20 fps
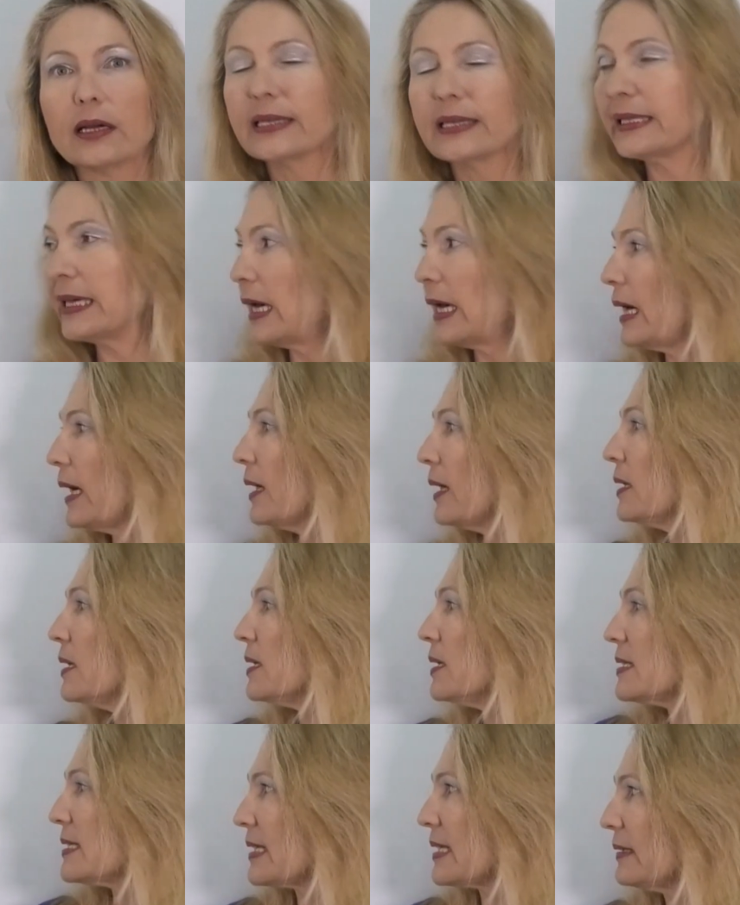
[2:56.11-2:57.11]
Yeah,
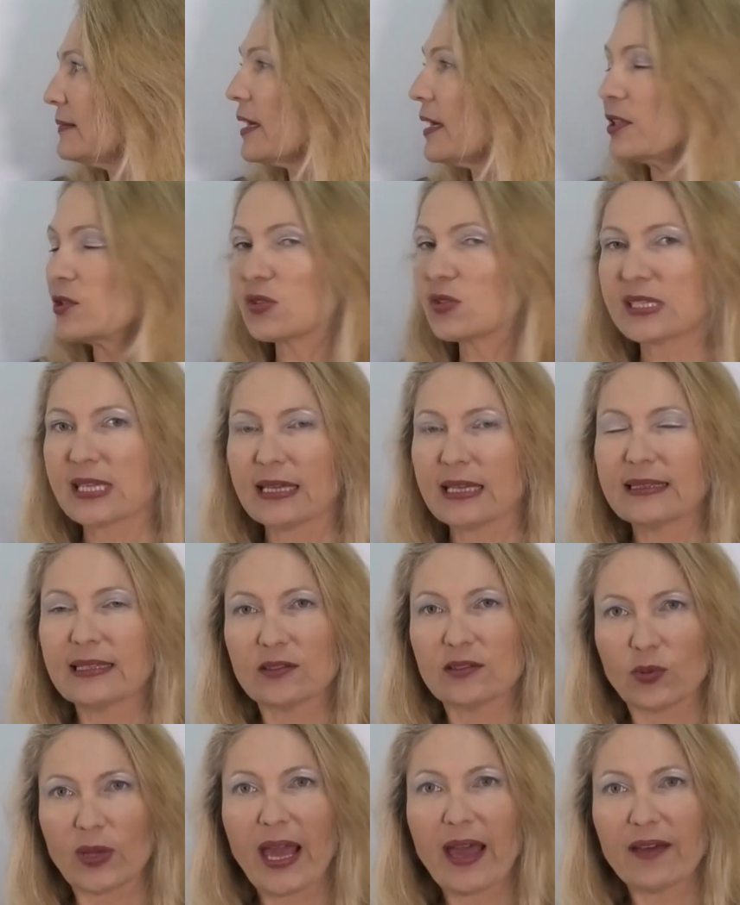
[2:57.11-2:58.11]
Sita, you said
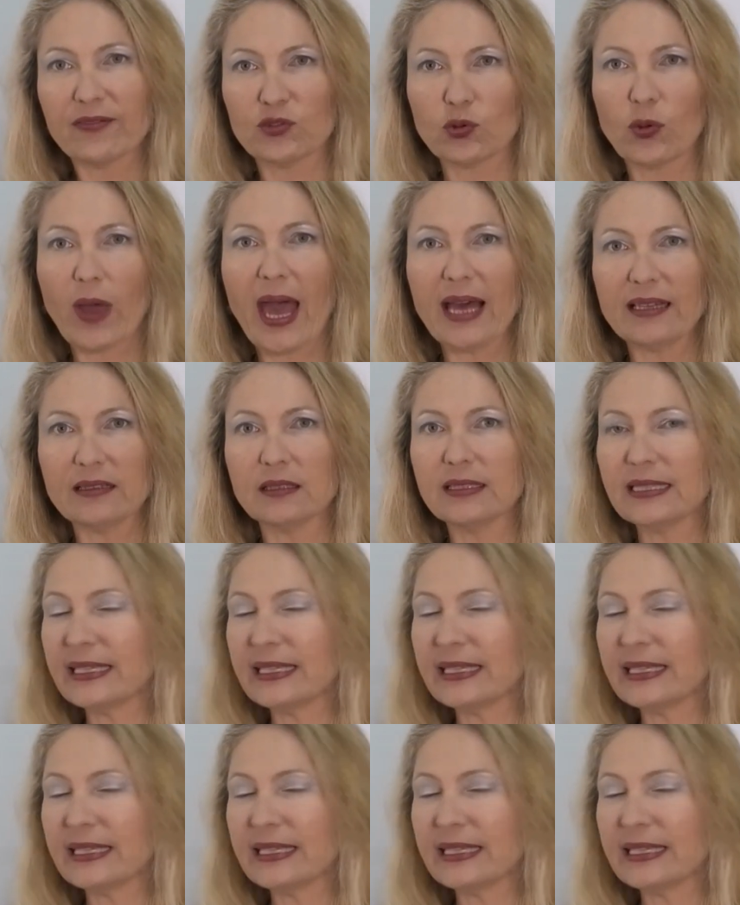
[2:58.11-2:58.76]
that we have to add an